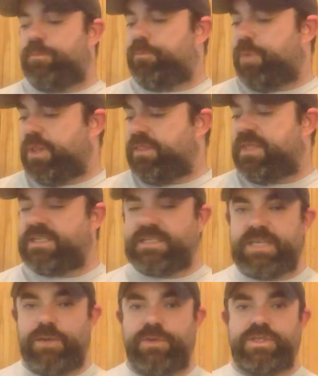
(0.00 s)
But this
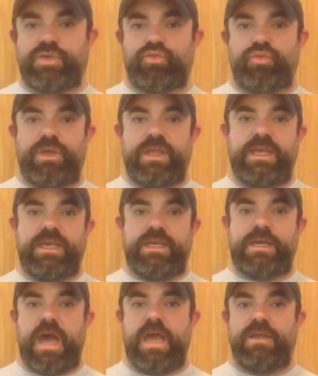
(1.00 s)
series has really
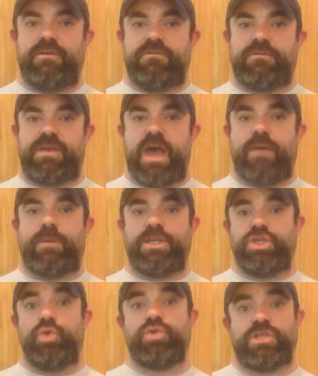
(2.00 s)
kind of got my
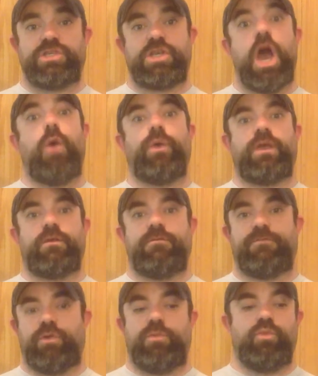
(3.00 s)
juices going
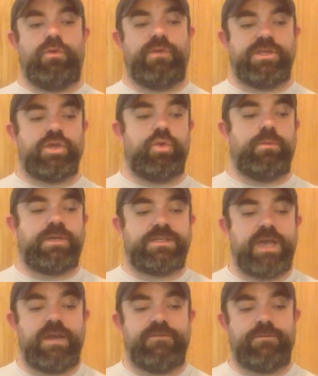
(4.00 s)
for the movie, so I'm
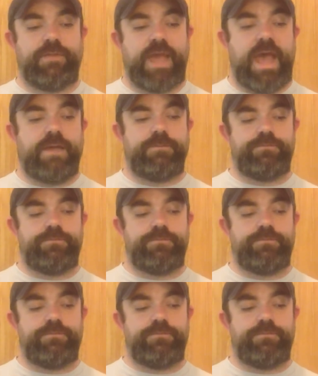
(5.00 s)
excited for that.